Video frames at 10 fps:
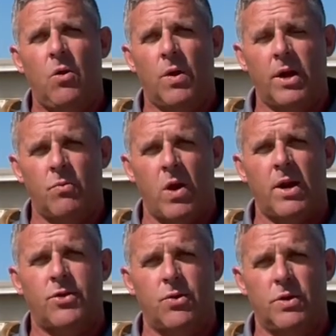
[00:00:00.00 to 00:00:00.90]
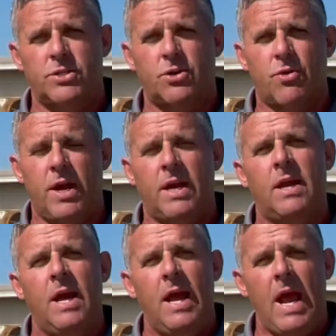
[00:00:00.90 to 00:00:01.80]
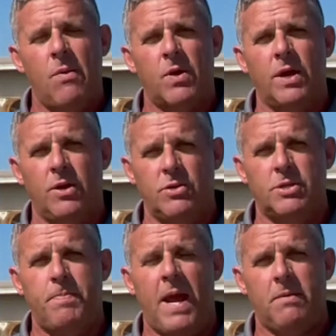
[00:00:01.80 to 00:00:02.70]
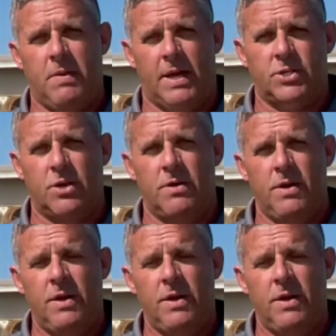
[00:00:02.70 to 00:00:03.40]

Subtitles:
We're going to run it through a screen, and we're going to use a paint mixer.